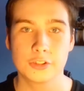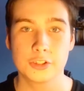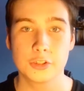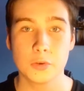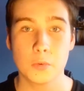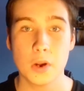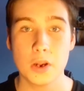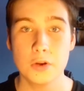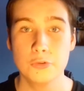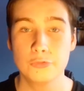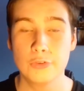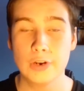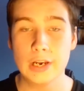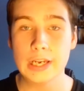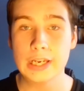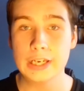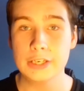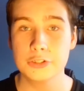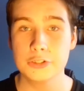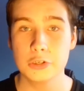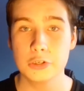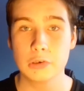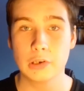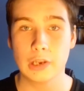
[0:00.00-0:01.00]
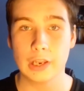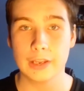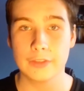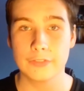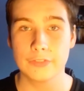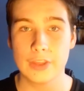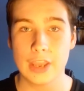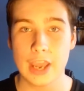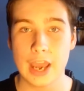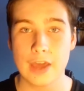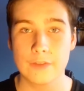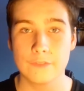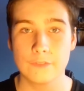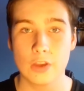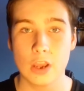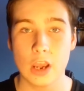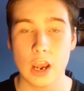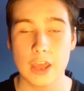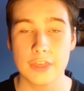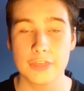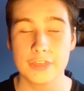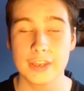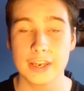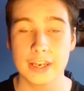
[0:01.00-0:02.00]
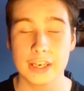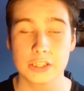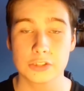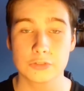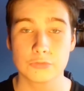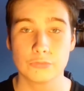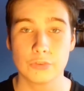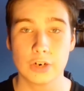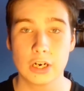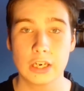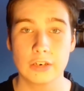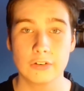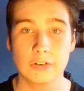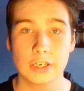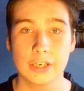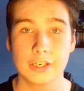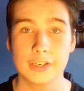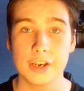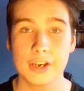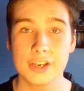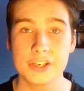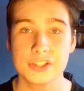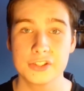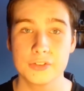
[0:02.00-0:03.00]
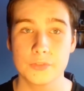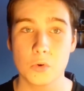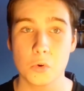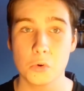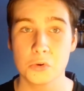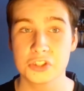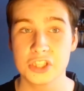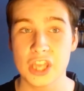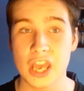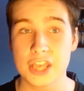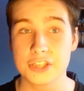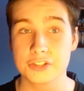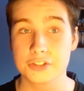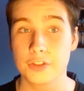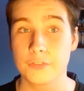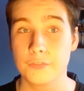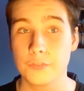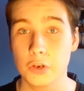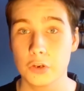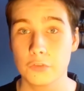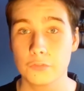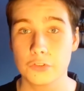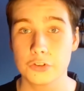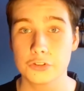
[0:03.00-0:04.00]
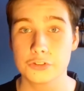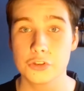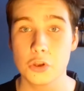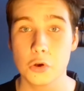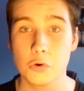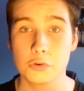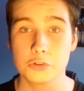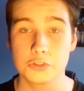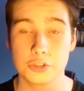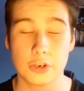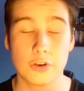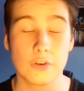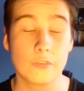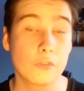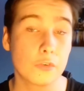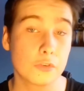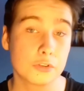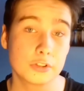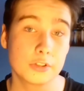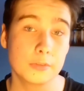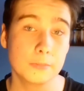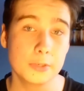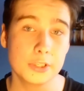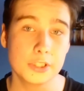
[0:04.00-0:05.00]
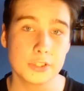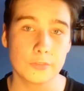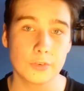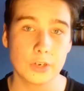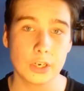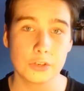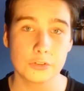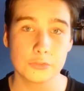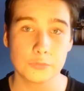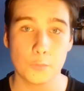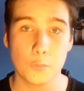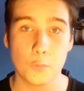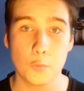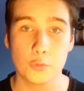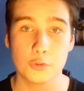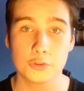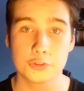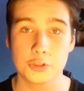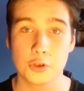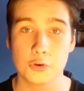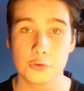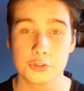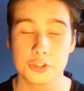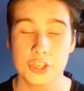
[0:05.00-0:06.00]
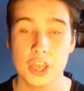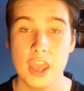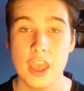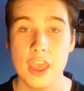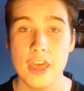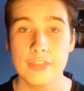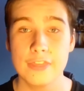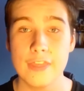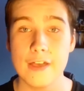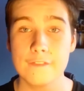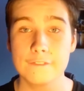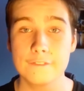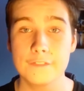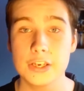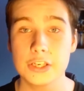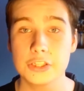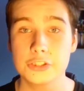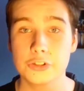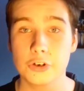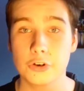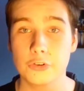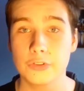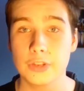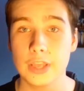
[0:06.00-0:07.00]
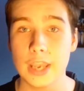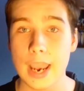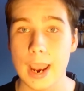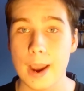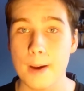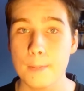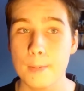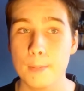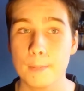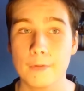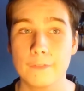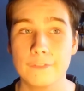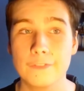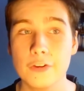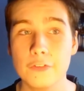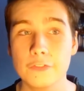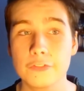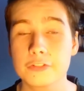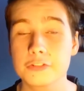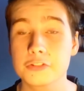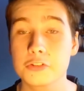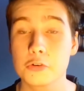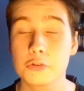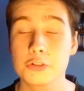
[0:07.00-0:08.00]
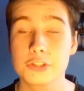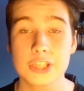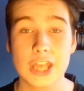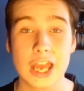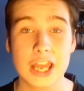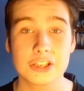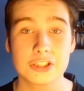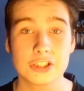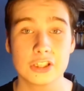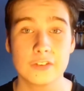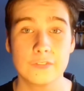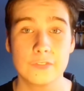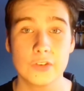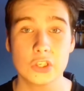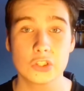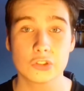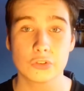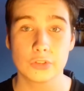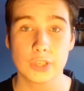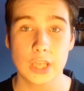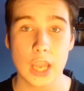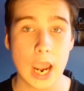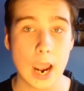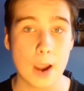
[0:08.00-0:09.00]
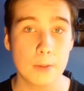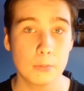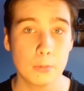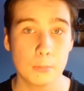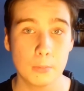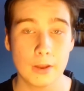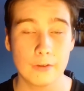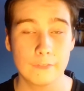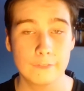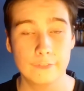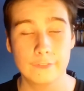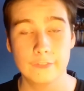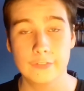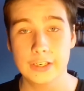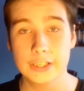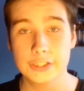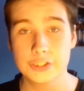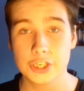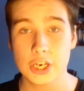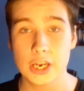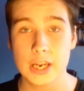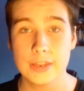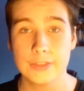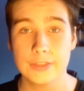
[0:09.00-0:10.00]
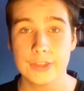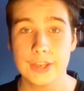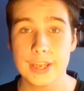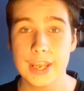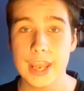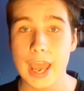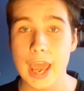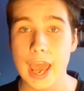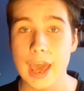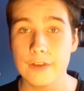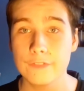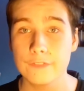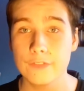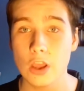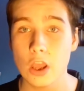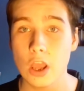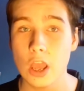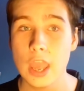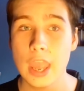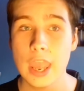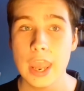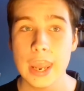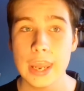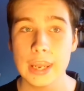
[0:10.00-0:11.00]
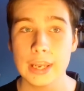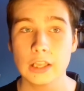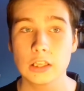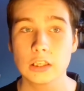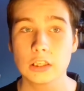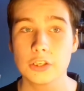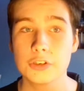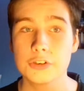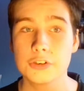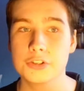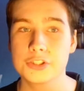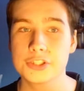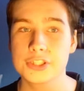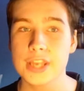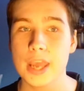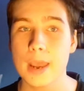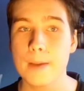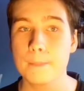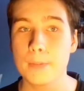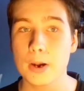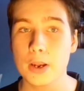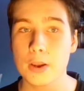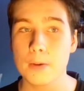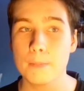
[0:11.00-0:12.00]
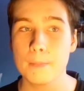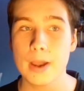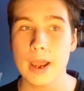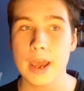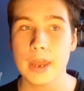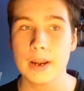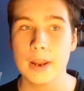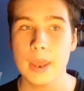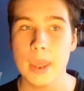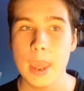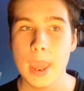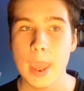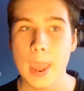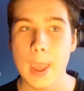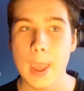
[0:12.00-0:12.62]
So I really do like the advert. I think it's really, really nice. Of course, it has a few of the songs and of course the music videos for all the songs that feature on the album. A few of the songs that actually feature on the album and feature in the advert include Stand By Your Man